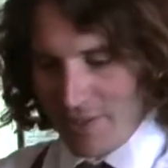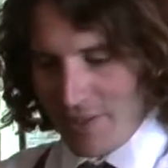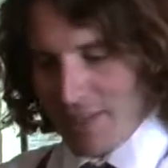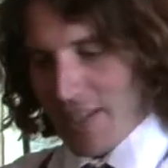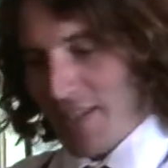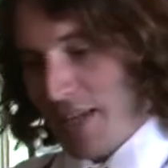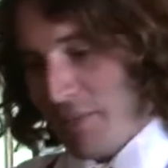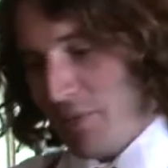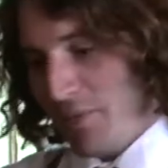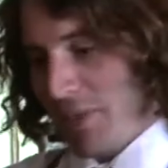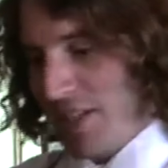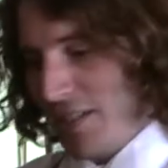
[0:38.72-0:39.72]
So then that
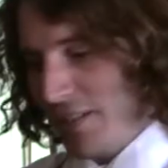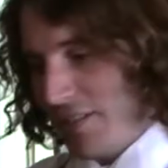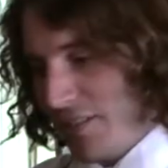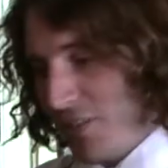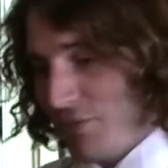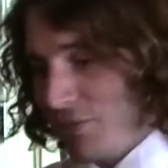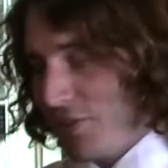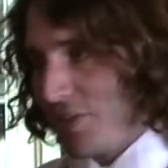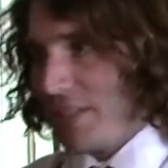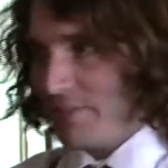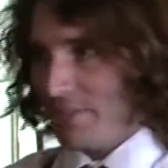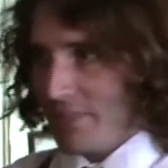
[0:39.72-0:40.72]
put me in, I got through to
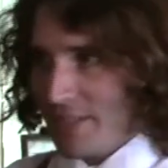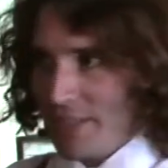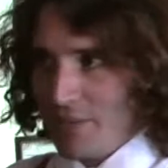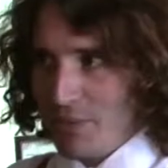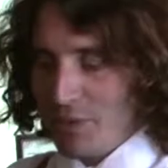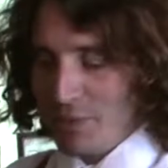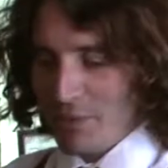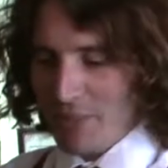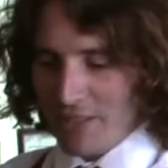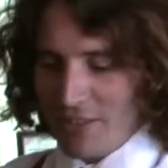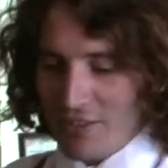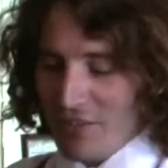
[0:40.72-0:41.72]
that, which put me
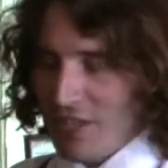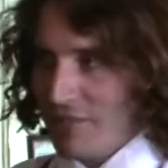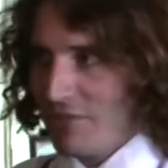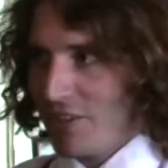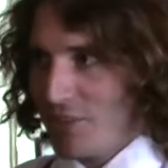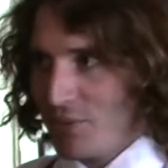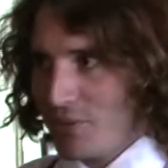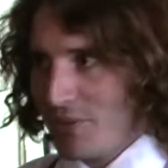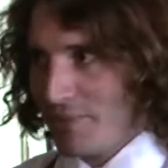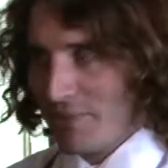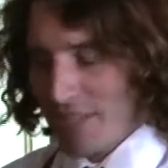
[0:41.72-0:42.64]
into the UK finals.